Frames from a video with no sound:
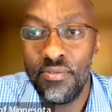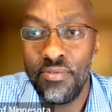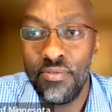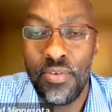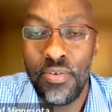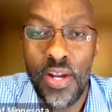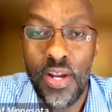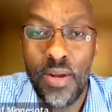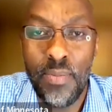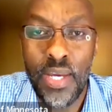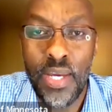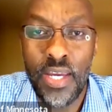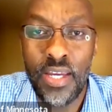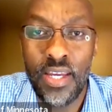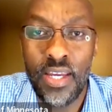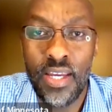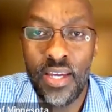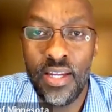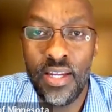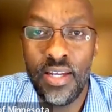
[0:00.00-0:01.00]

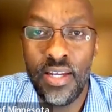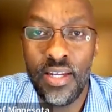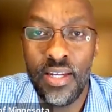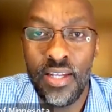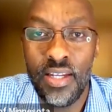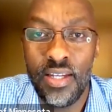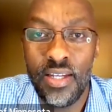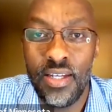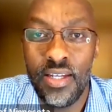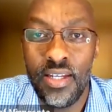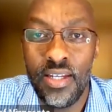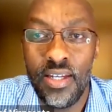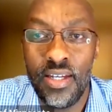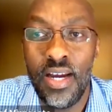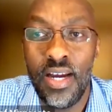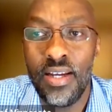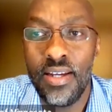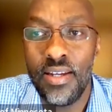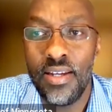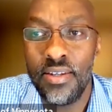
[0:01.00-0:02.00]
framing and, and uh,
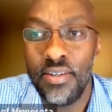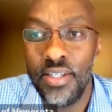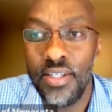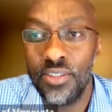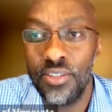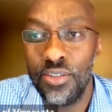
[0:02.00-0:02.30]
anchoring.